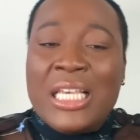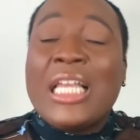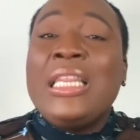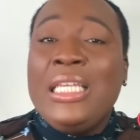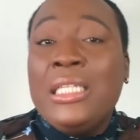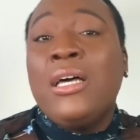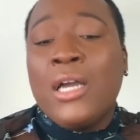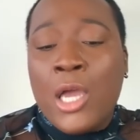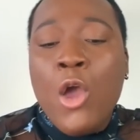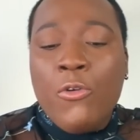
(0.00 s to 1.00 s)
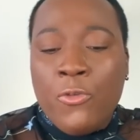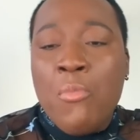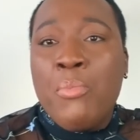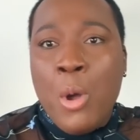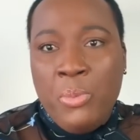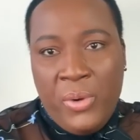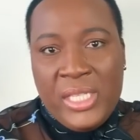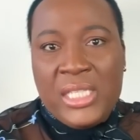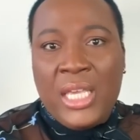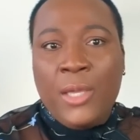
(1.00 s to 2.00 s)
a clean look from Bob
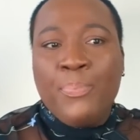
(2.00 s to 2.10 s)
Risky.